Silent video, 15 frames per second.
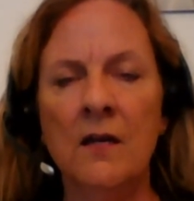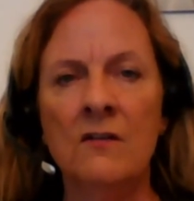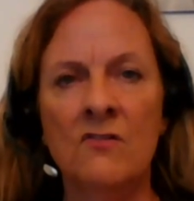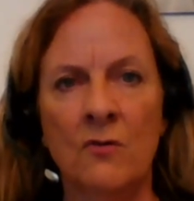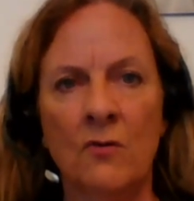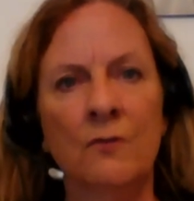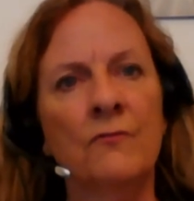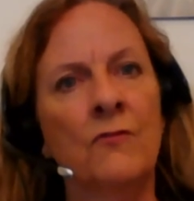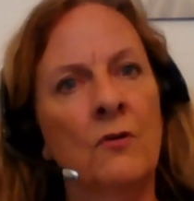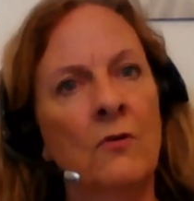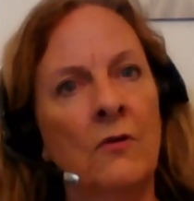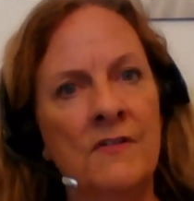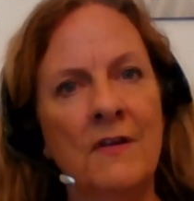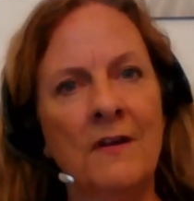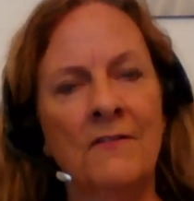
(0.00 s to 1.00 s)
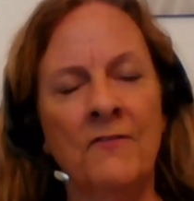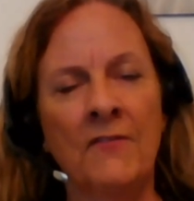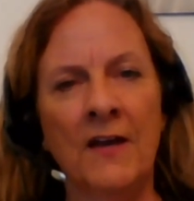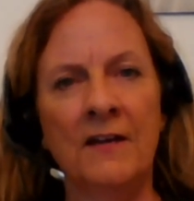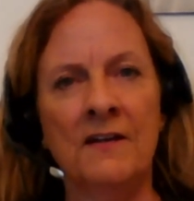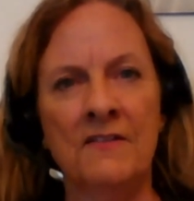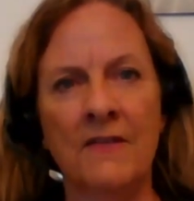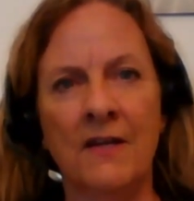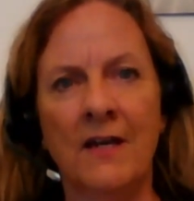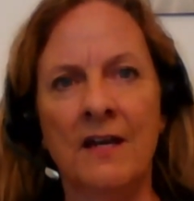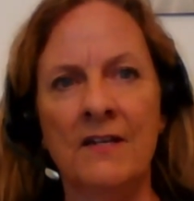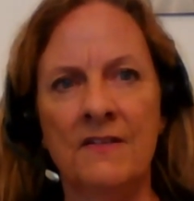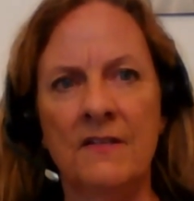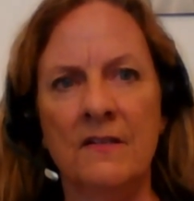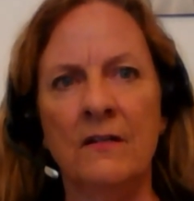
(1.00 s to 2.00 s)
So, of course, if that is the
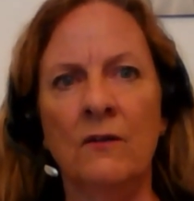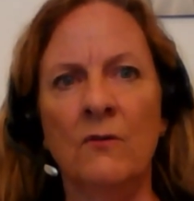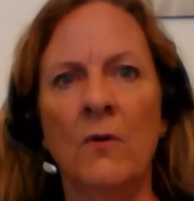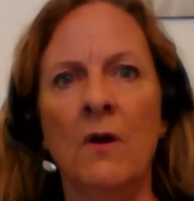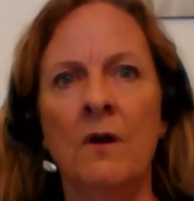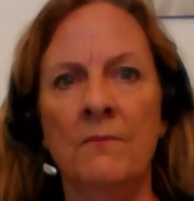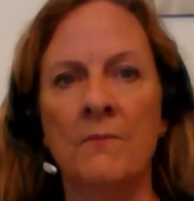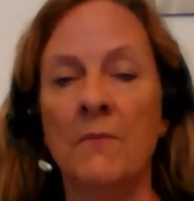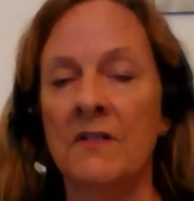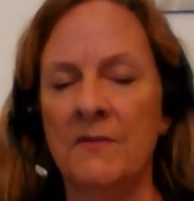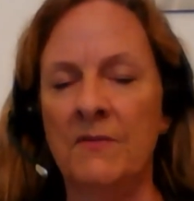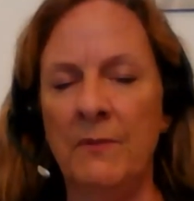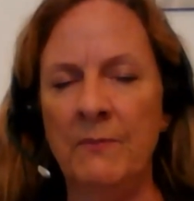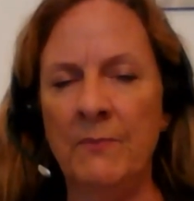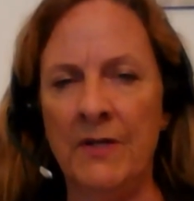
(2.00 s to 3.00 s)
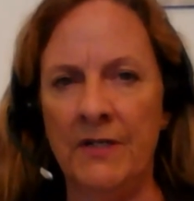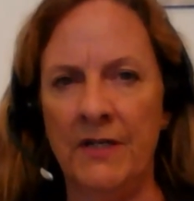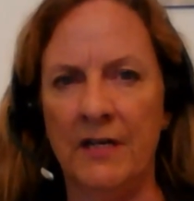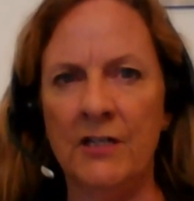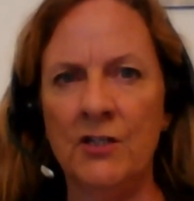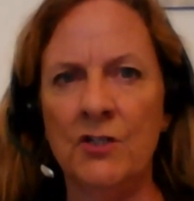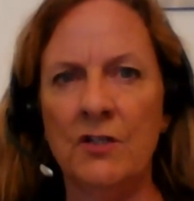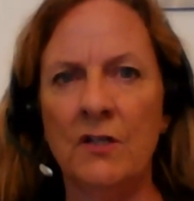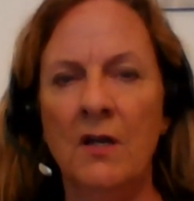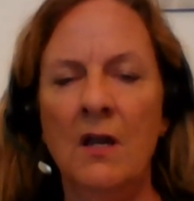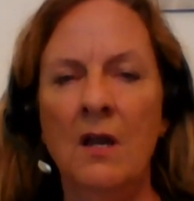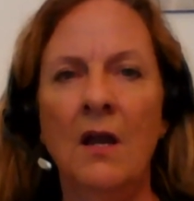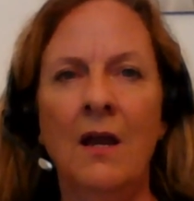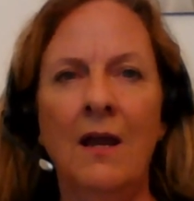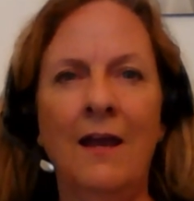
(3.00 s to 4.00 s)
case, then Iran must be punished.
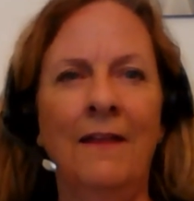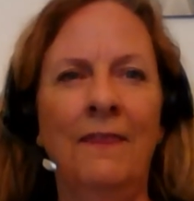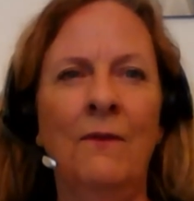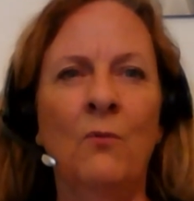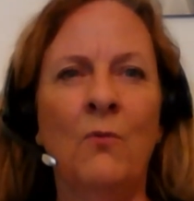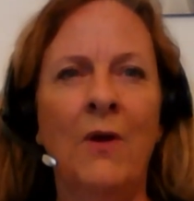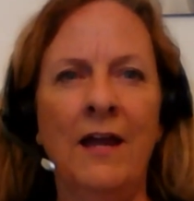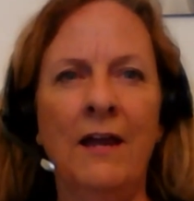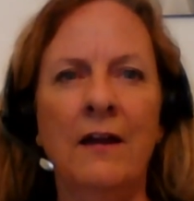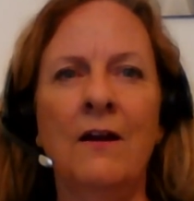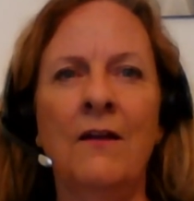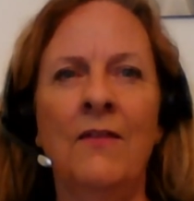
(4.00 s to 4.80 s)
And the way